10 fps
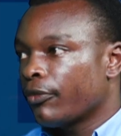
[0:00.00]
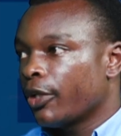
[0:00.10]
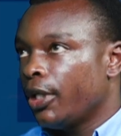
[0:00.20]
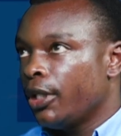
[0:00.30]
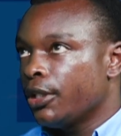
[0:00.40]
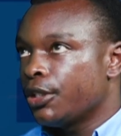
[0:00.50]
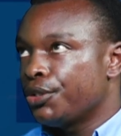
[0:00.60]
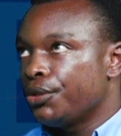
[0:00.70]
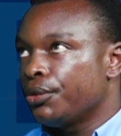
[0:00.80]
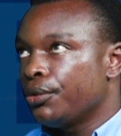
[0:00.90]
is
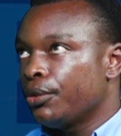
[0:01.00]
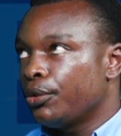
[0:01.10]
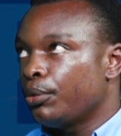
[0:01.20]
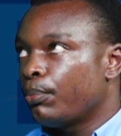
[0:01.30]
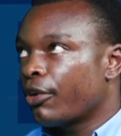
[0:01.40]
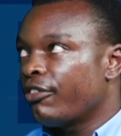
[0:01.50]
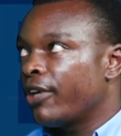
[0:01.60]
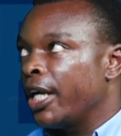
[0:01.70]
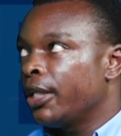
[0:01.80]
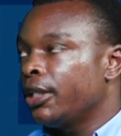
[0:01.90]
to
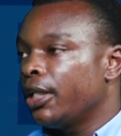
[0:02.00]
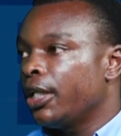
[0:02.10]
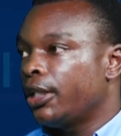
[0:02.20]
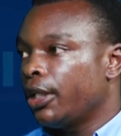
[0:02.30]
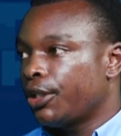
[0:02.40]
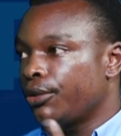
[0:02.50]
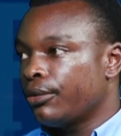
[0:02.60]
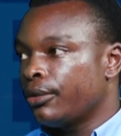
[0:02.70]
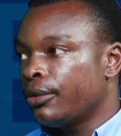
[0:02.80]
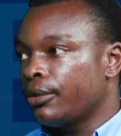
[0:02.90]
provide a
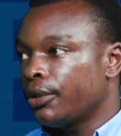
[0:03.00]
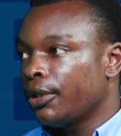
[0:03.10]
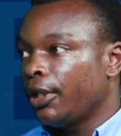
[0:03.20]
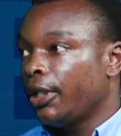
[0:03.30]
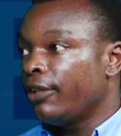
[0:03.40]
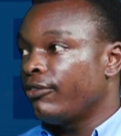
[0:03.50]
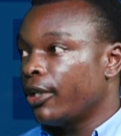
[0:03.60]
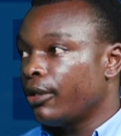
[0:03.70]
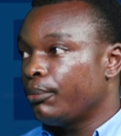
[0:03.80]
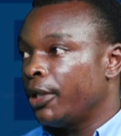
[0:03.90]
secure
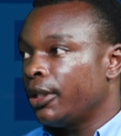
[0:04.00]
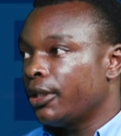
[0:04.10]
environment,